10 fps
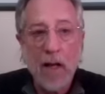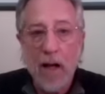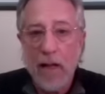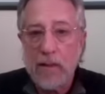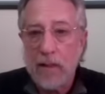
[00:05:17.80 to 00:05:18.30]

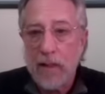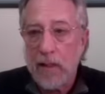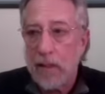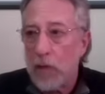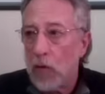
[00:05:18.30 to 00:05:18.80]
as a kid
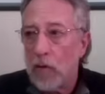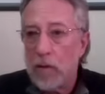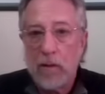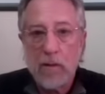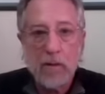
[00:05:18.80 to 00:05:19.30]
i'm going
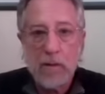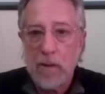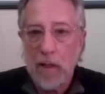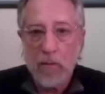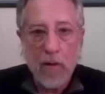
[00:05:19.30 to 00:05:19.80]
this is
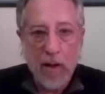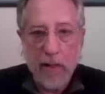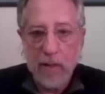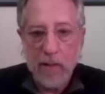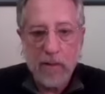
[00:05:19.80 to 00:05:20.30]
not
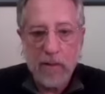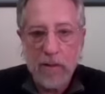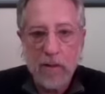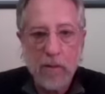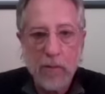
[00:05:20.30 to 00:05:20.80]
right this is
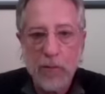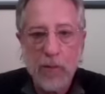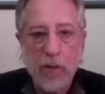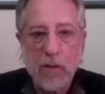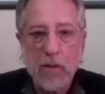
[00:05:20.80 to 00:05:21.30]
this
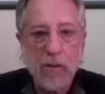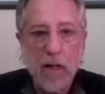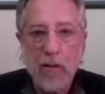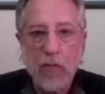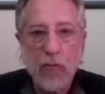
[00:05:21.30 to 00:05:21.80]
this is
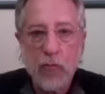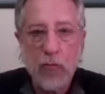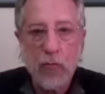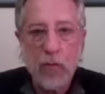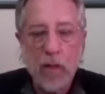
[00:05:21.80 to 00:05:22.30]
not true